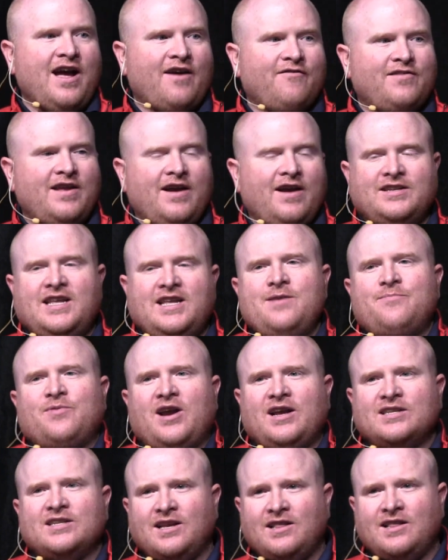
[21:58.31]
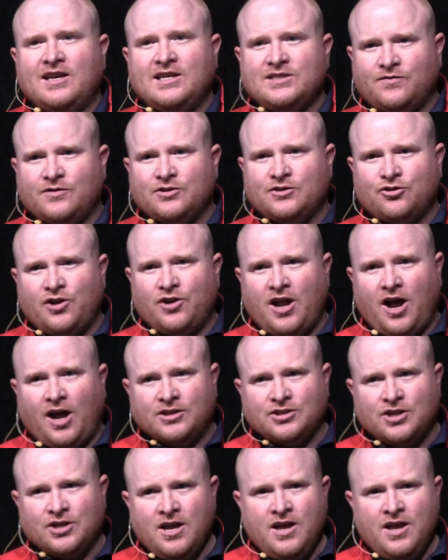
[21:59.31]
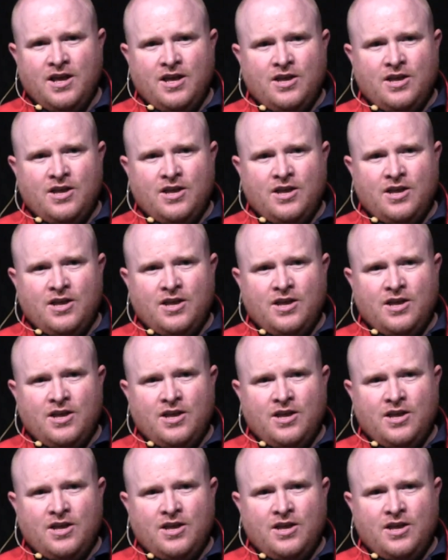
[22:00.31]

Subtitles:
You have to keep your SLAs for triage.